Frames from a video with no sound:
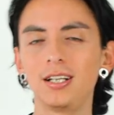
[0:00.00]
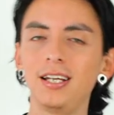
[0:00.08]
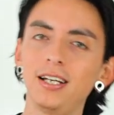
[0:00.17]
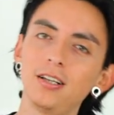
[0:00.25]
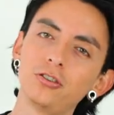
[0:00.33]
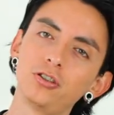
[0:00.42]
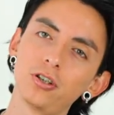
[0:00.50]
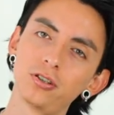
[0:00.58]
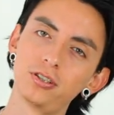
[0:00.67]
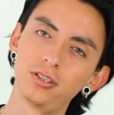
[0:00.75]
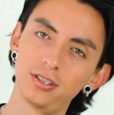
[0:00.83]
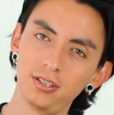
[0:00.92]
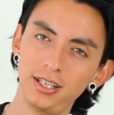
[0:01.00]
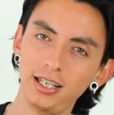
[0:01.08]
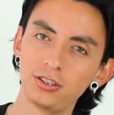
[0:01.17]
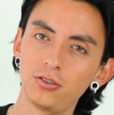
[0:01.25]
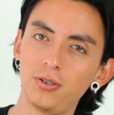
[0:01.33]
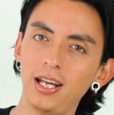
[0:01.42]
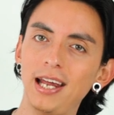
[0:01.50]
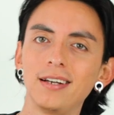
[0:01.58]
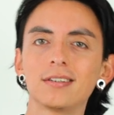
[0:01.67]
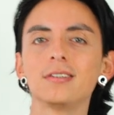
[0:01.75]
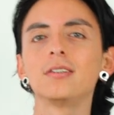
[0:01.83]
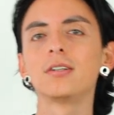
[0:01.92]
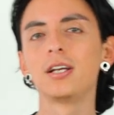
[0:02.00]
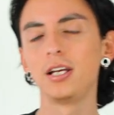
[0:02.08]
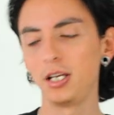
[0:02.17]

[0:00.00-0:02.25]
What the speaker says: a little just next to the ankle.